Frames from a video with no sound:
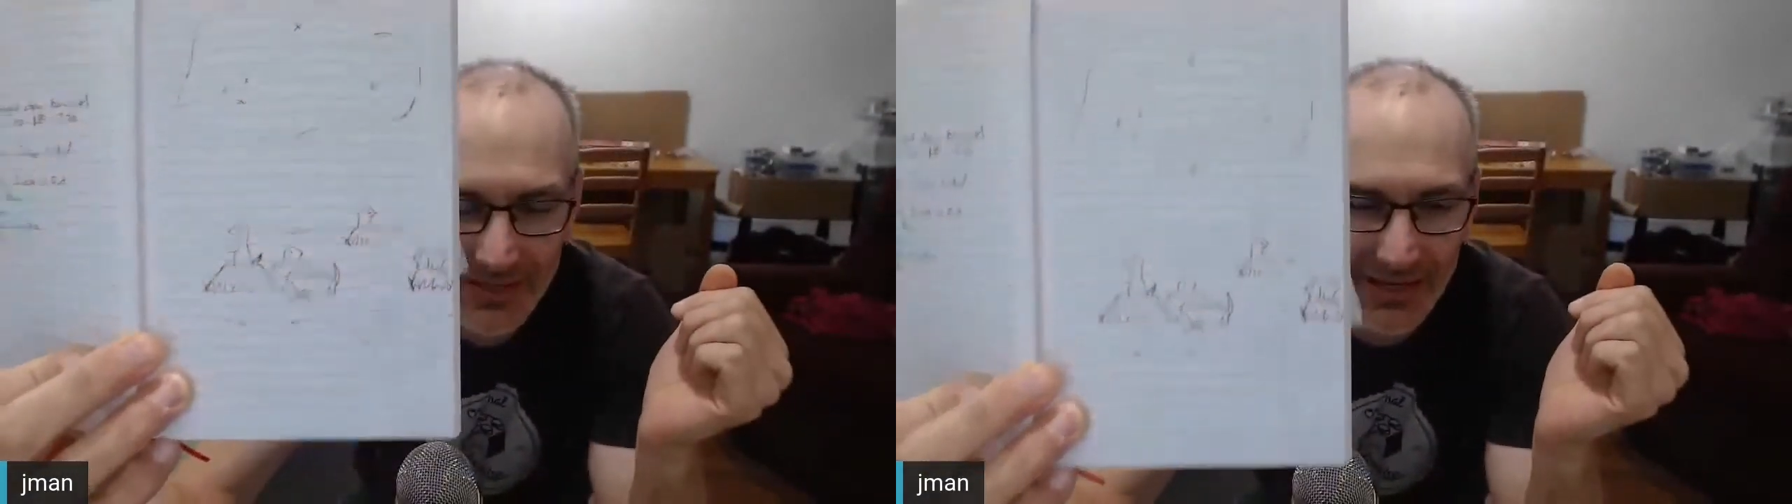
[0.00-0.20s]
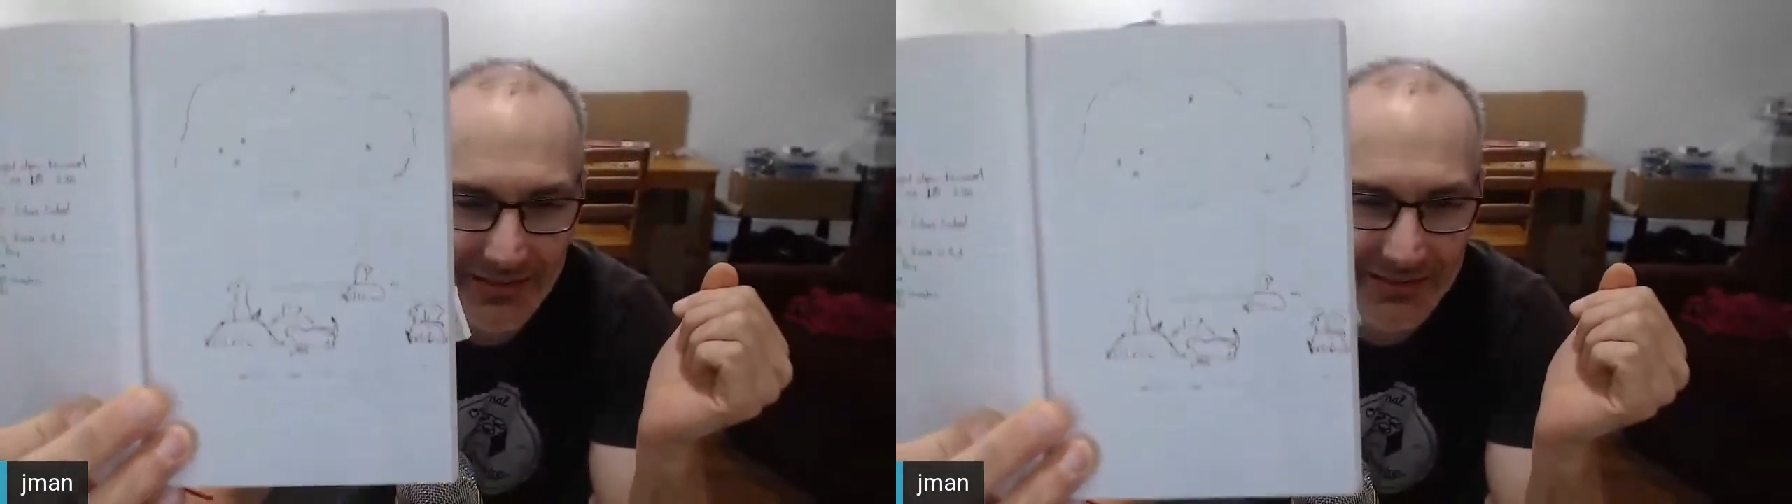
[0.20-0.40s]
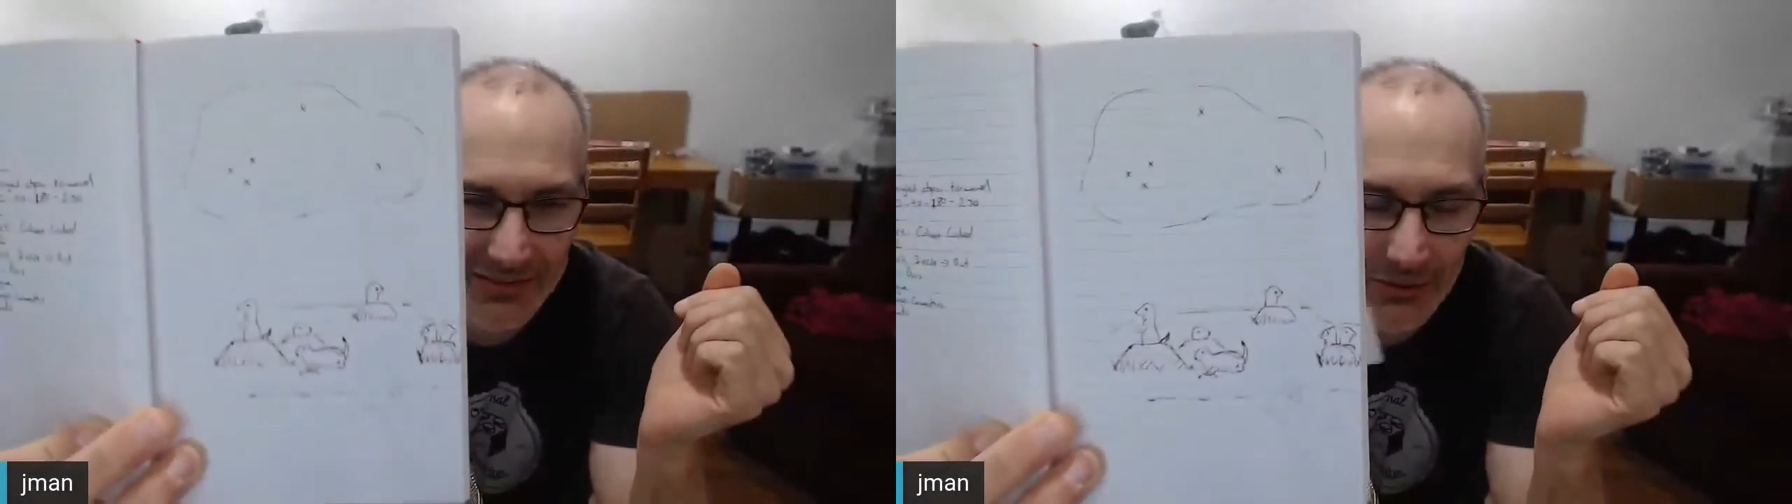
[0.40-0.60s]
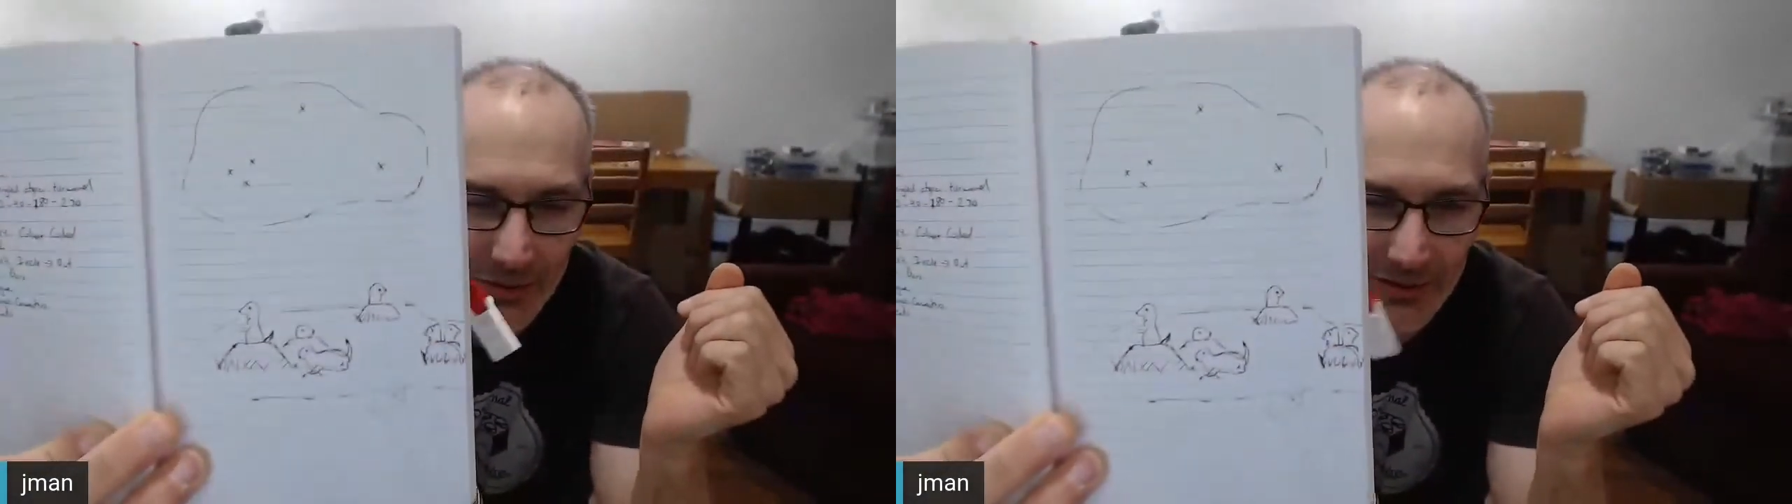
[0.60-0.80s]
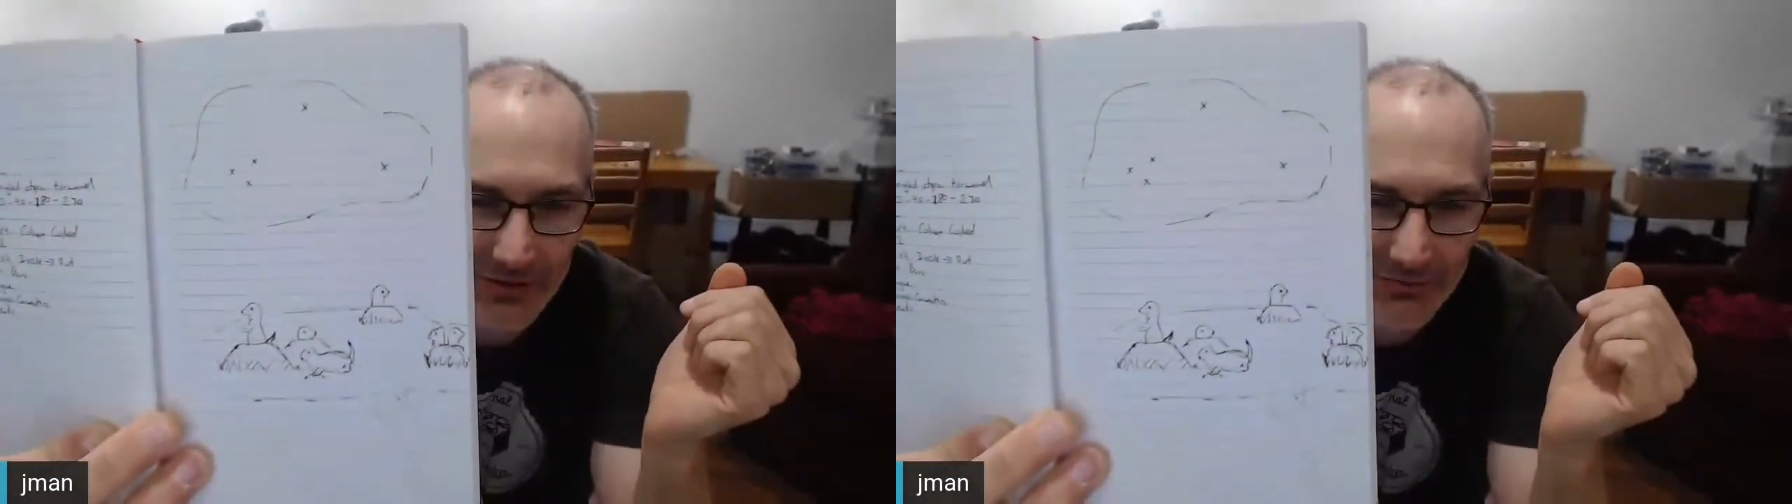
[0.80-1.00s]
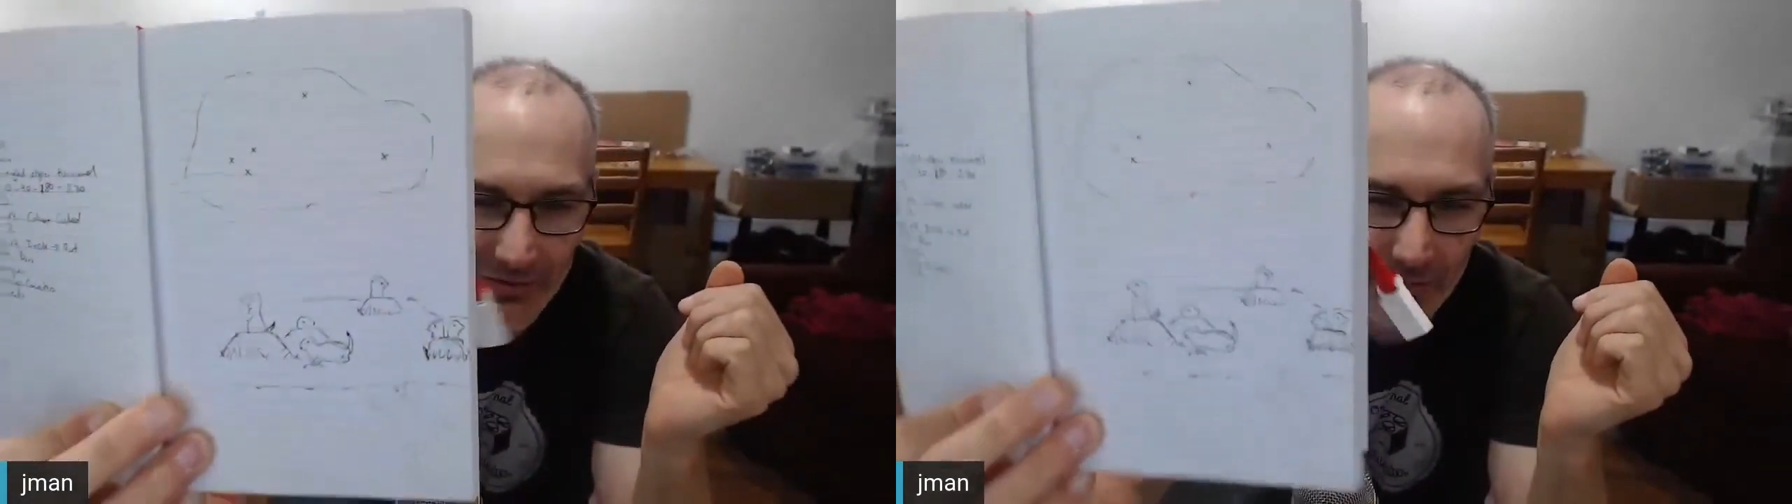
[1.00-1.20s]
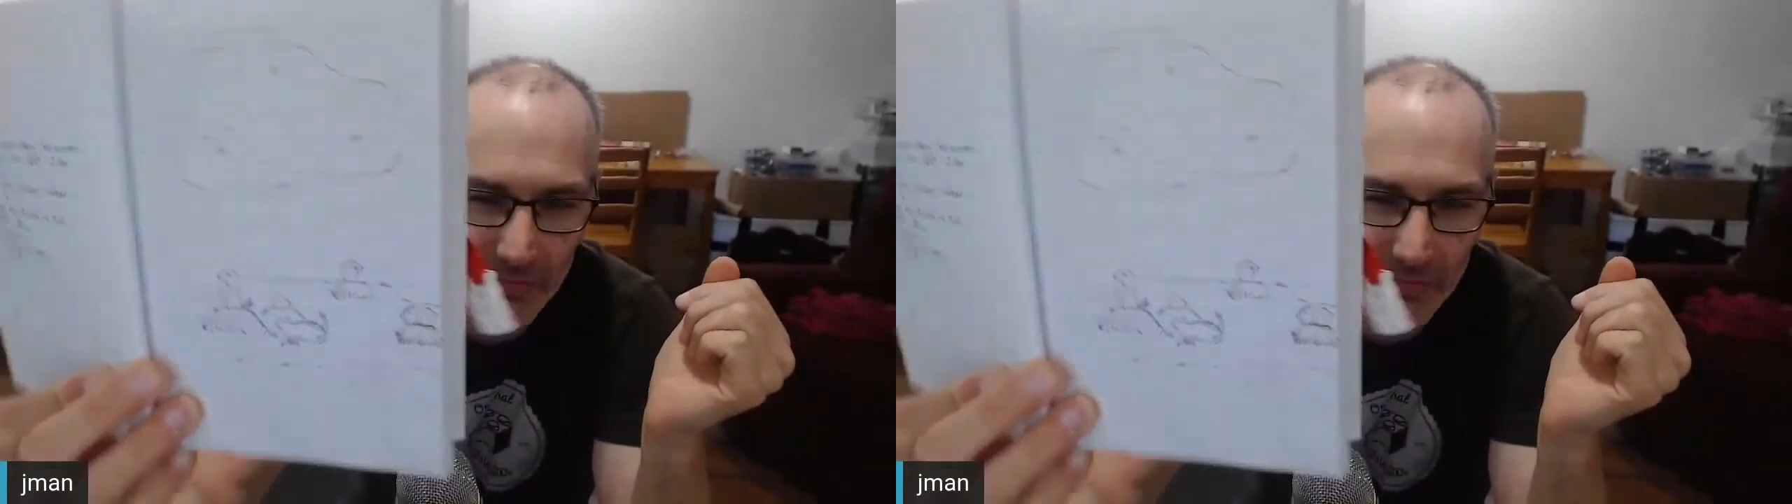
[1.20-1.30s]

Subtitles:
had to go on for a